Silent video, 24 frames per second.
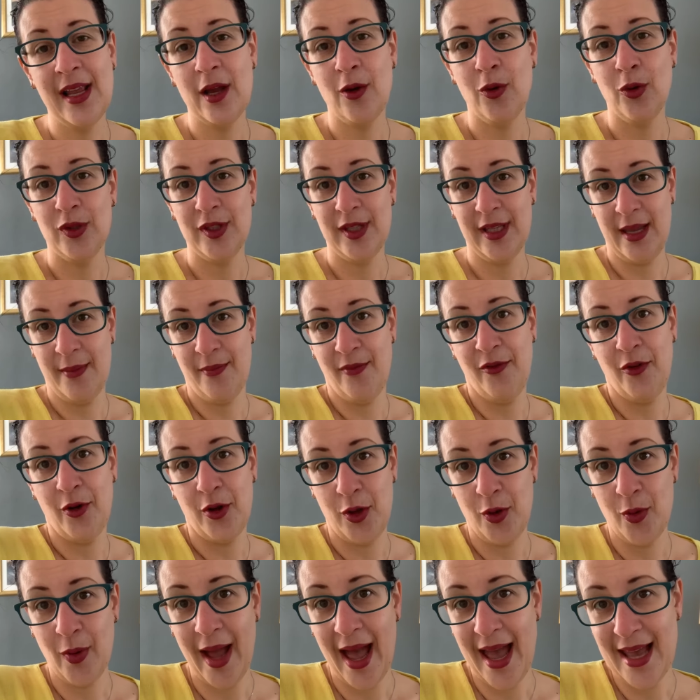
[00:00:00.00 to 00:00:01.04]
good tip for
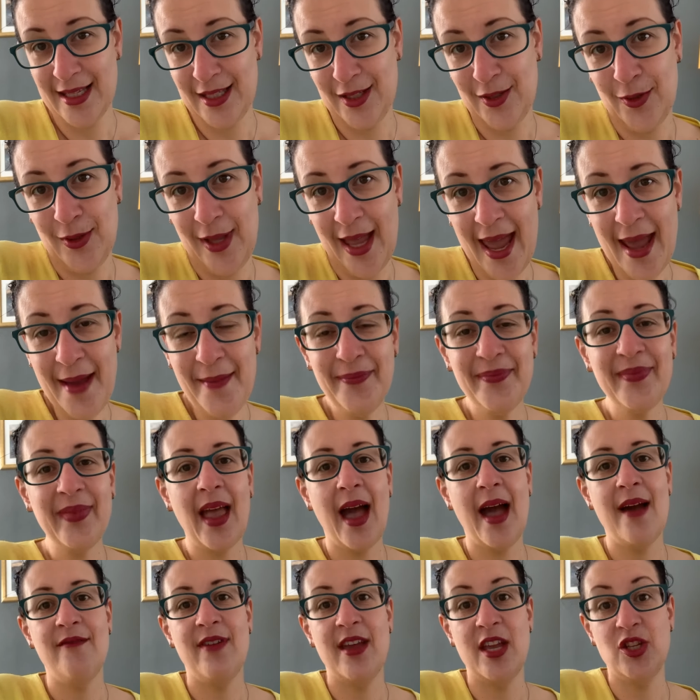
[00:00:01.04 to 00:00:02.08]
you guys today,
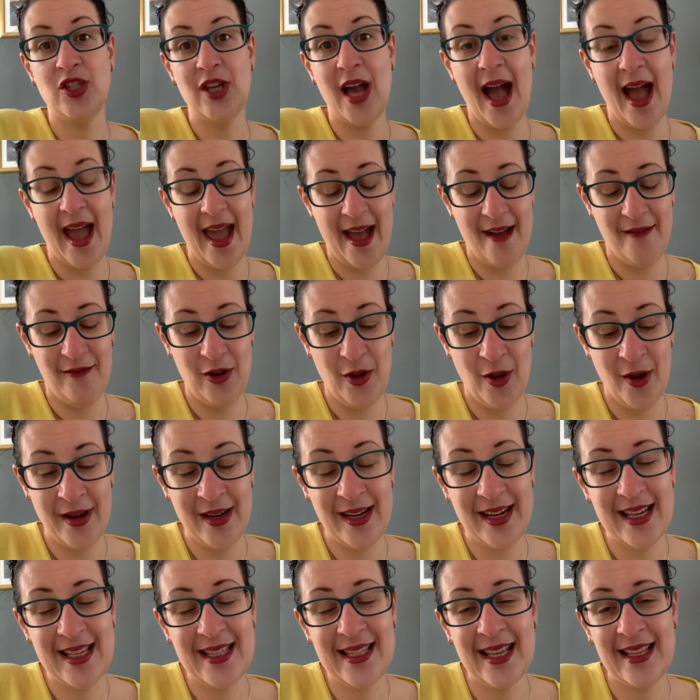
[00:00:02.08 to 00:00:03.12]
which I have learned
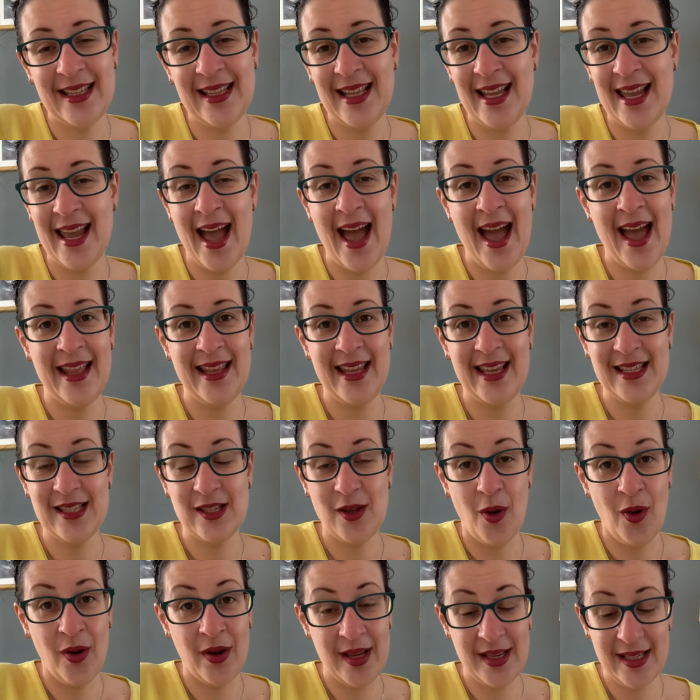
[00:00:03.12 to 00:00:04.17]
recently, and it's
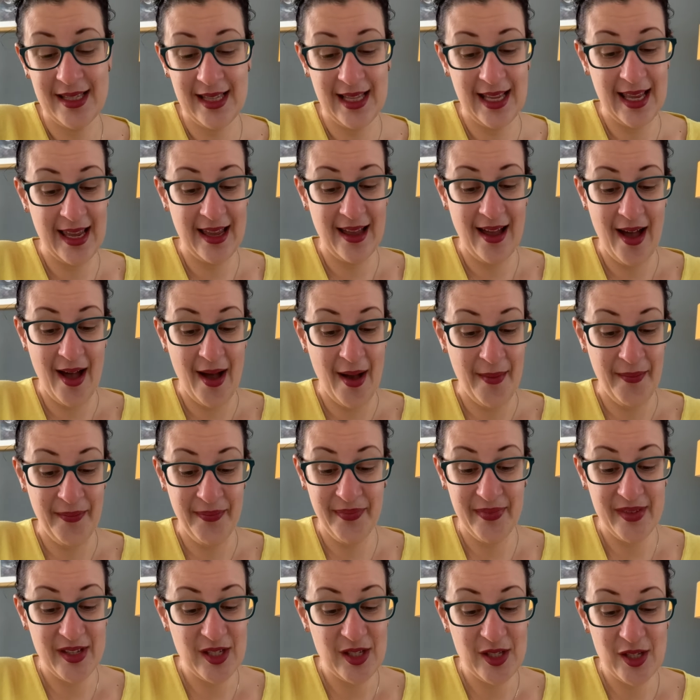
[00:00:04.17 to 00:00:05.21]
honestly
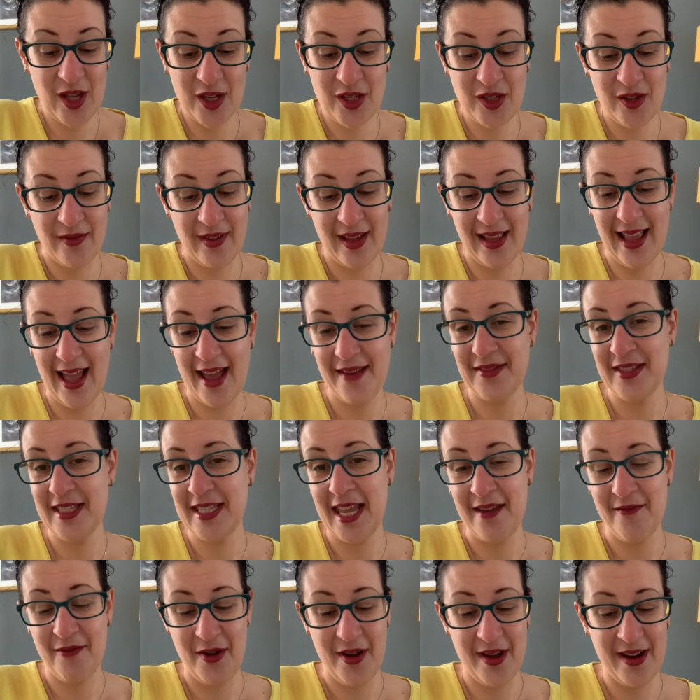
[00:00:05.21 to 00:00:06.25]
such a wee
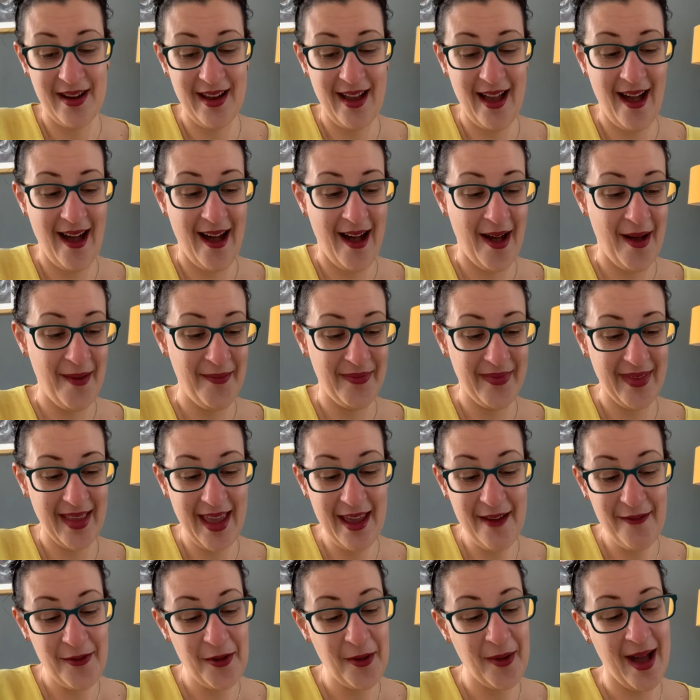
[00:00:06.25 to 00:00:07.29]
lifesaver.
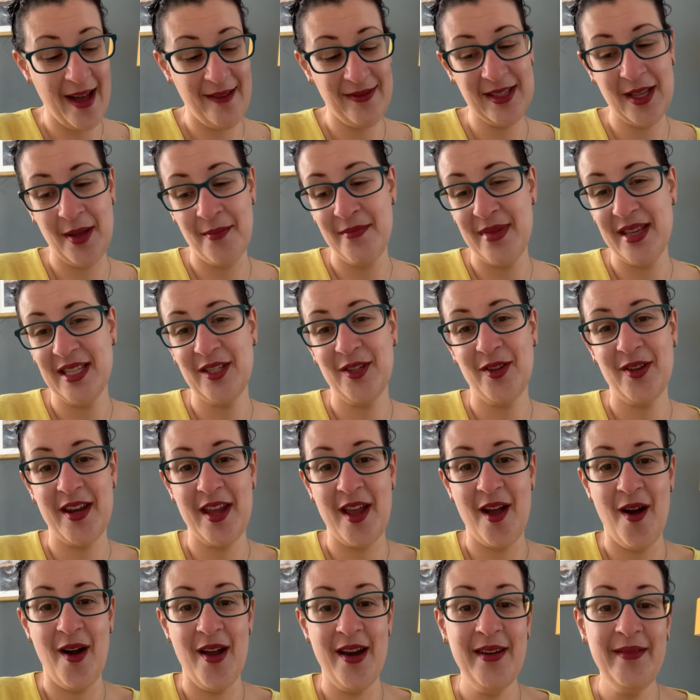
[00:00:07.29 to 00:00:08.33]
If you have some mystery
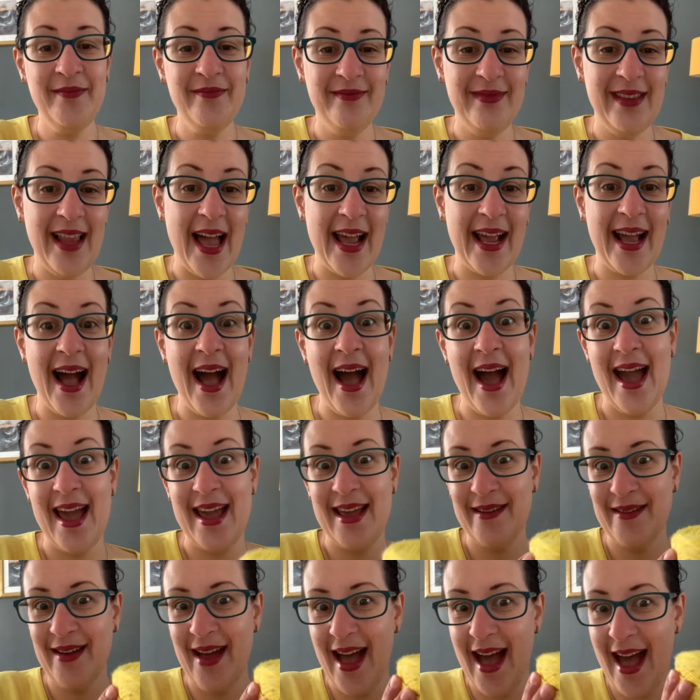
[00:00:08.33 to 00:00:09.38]
yarn, like
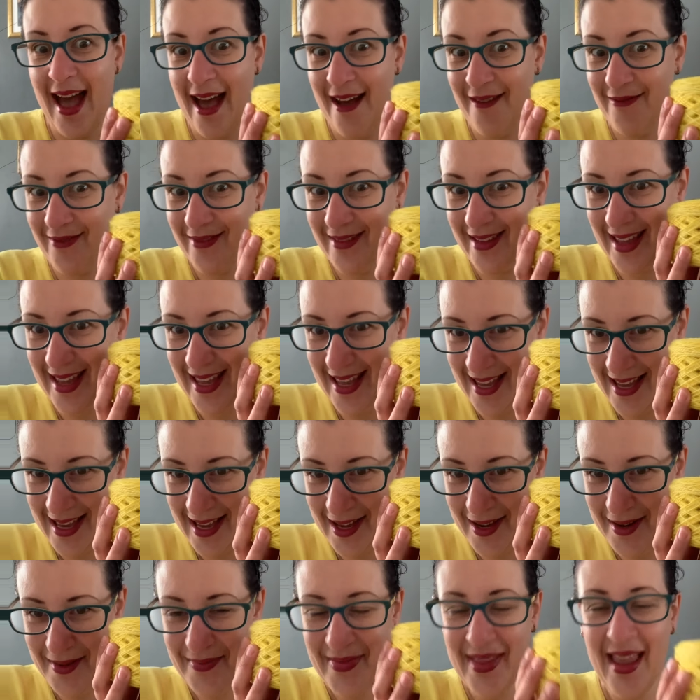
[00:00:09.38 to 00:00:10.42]
I have
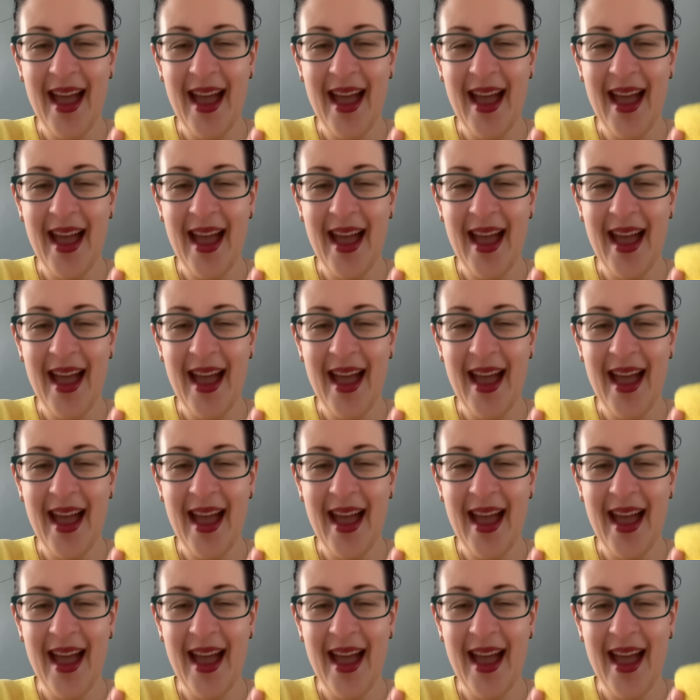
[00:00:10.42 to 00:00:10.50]
here,